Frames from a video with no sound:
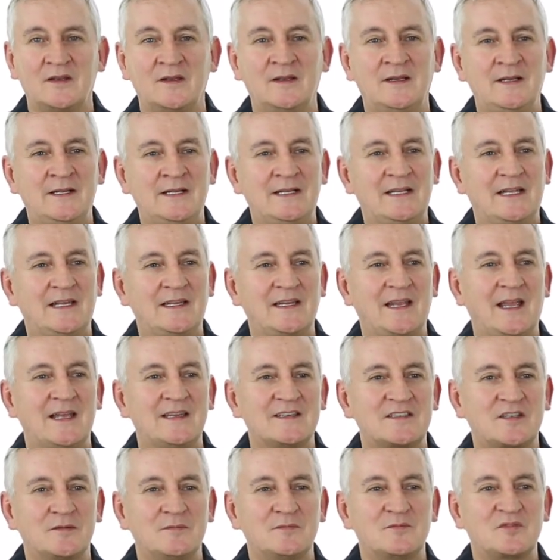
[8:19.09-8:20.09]
and
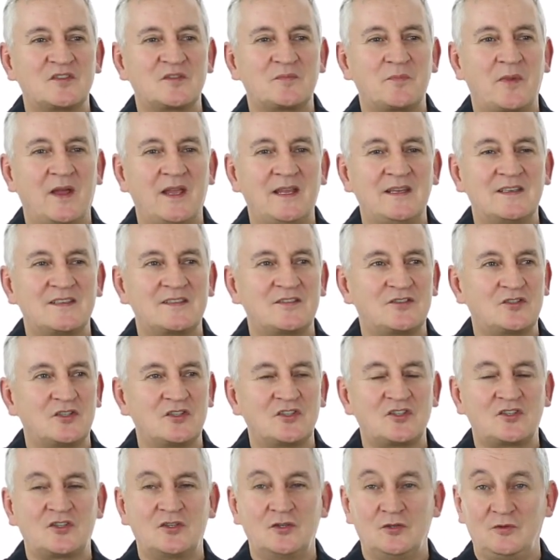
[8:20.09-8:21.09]
getting some space
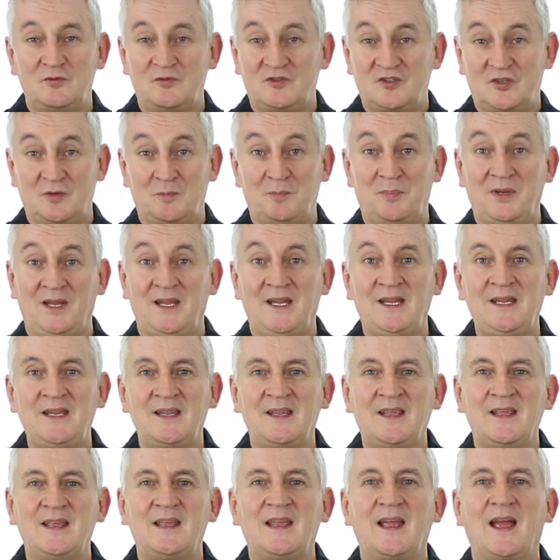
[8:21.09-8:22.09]
just to
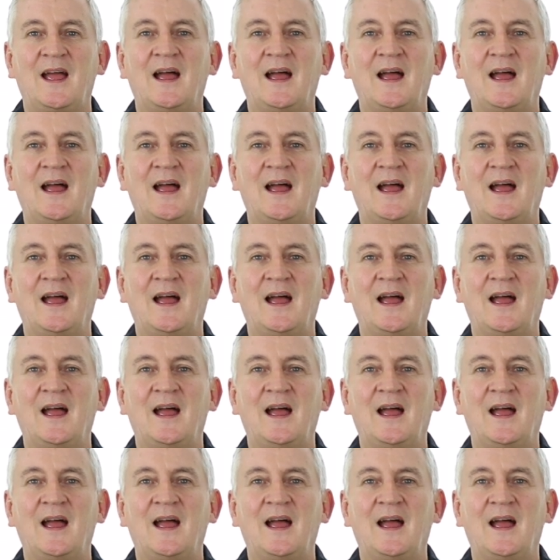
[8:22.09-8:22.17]
be